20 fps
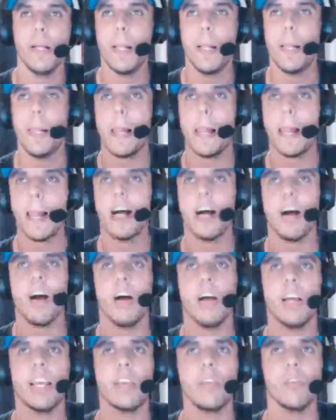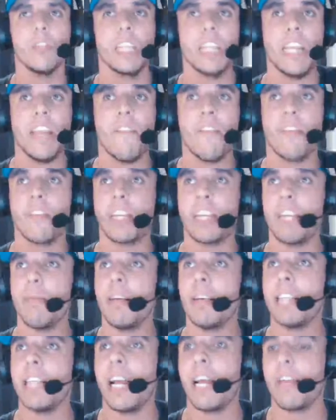saying? Eels here, 15
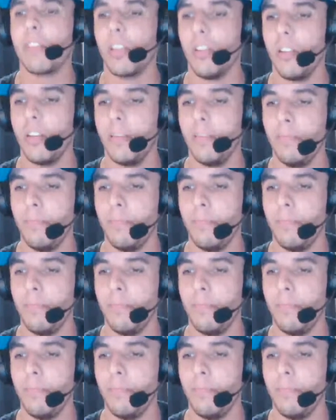metres out, having the line.